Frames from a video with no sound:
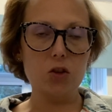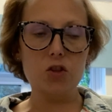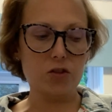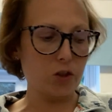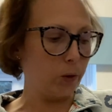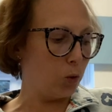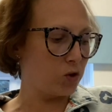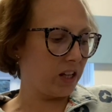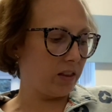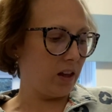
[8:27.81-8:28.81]
You just do it all
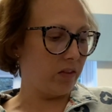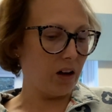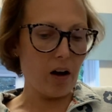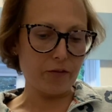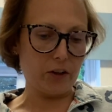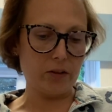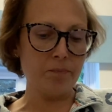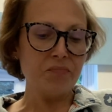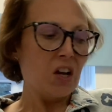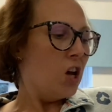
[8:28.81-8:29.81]
together in the oven.